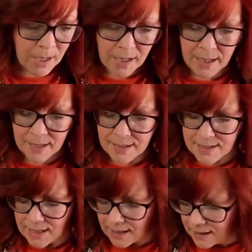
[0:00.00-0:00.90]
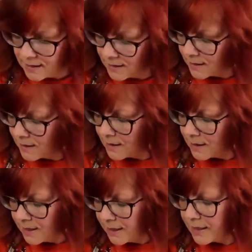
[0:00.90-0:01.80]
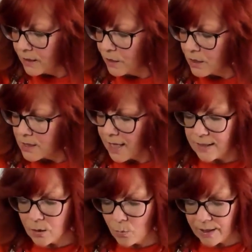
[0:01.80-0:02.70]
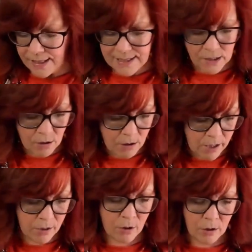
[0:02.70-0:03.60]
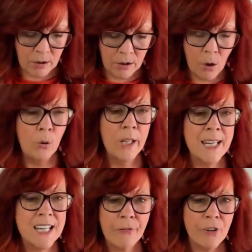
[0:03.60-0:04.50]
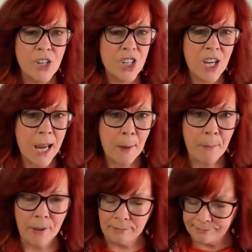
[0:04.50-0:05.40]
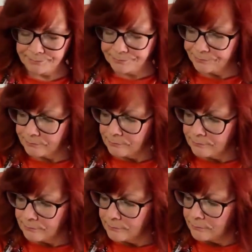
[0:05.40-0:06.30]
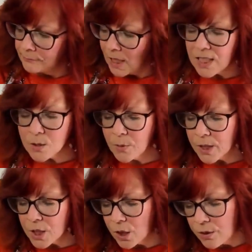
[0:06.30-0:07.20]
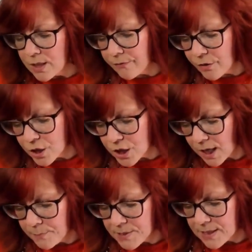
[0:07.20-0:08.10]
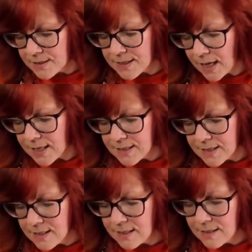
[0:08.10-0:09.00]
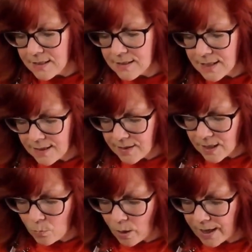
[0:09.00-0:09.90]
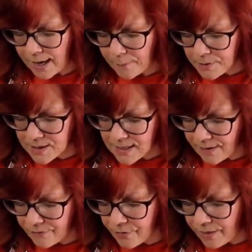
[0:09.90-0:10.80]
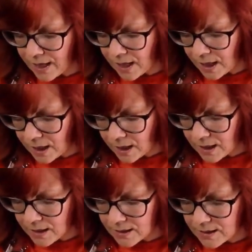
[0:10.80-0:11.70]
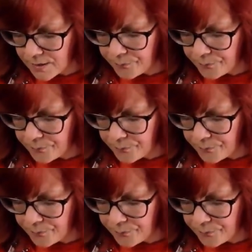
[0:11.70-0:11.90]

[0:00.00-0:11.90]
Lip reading: It looks like the one I did earlier, only a different shape. I just want to show you different shapes and sizes, and then what happens after that.